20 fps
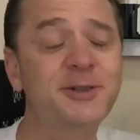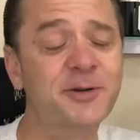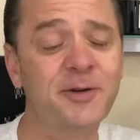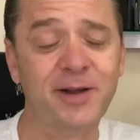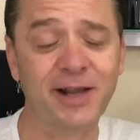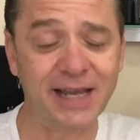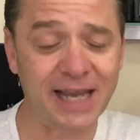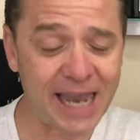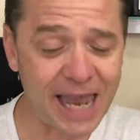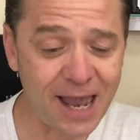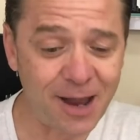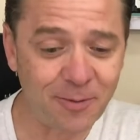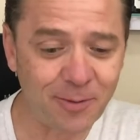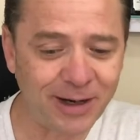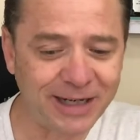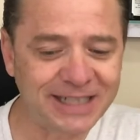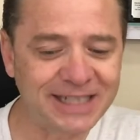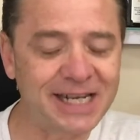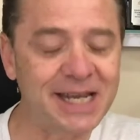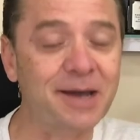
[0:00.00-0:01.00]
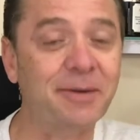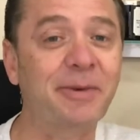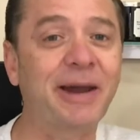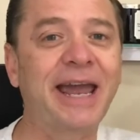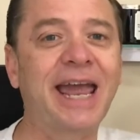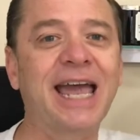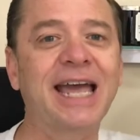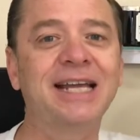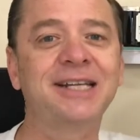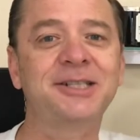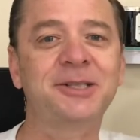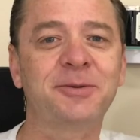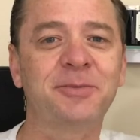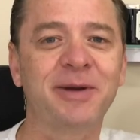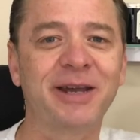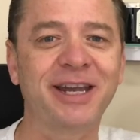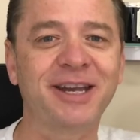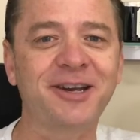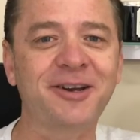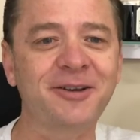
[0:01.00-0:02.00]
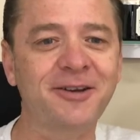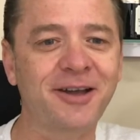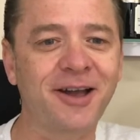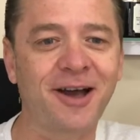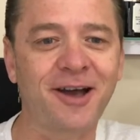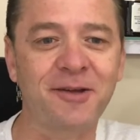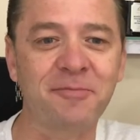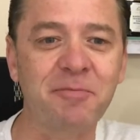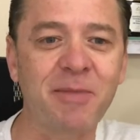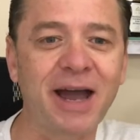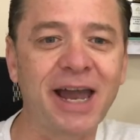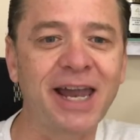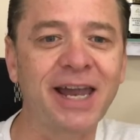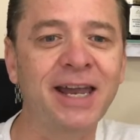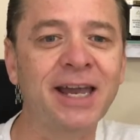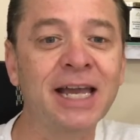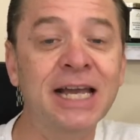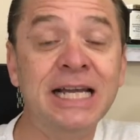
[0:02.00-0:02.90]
of all, I can't wait to get my hands on my